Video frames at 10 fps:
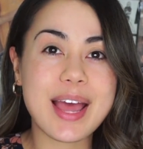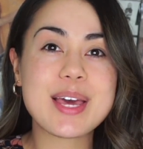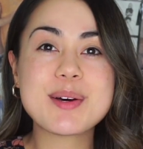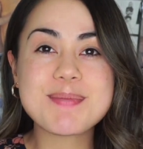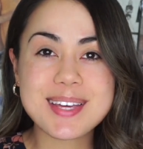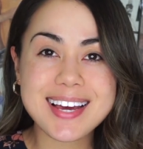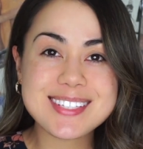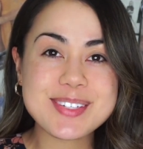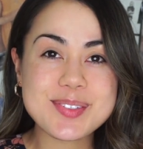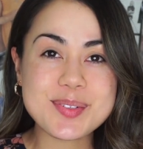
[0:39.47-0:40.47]
I hope you
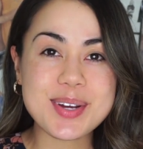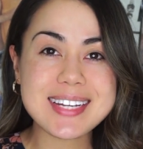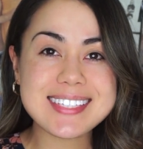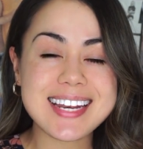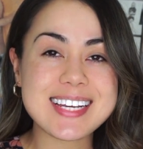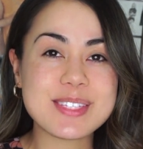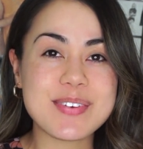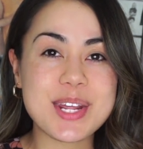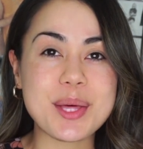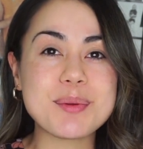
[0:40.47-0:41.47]
guys enjoyed today's
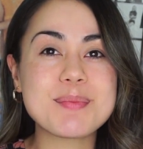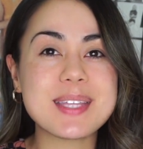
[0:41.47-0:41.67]
video.